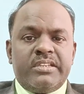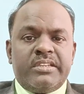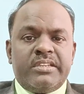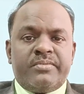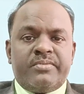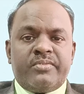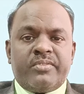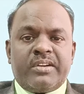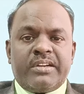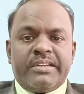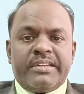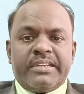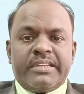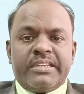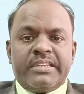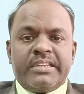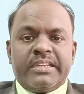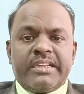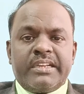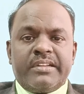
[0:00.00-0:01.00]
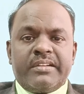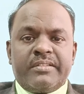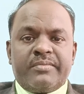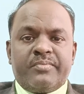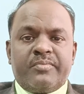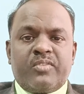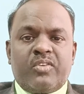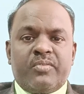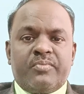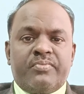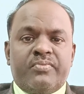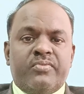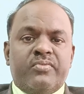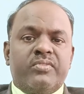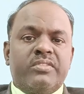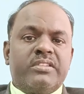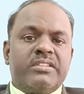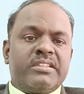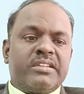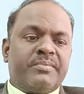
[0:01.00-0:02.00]
If you are taking care of
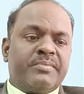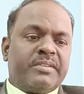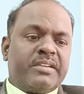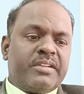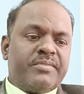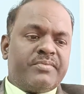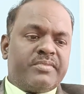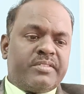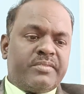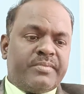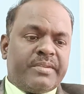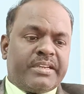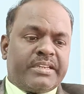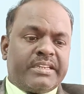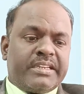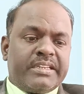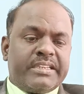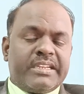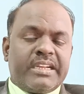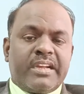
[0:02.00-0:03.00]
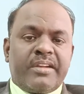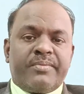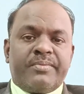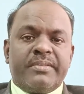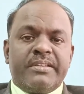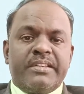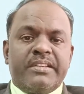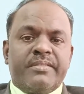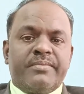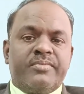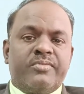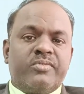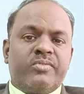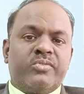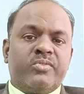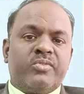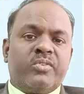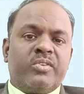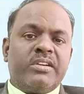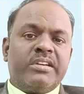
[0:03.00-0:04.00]
food, sometimes bacteria happen if you
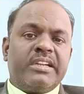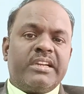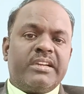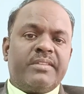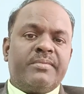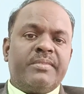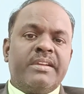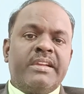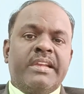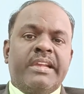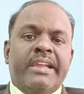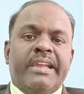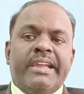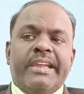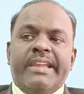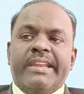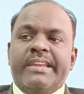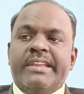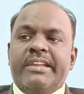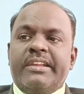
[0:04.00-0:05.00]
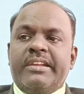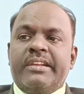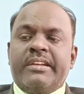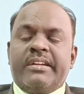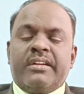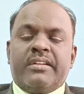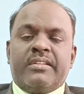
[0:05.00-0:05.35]
don't have any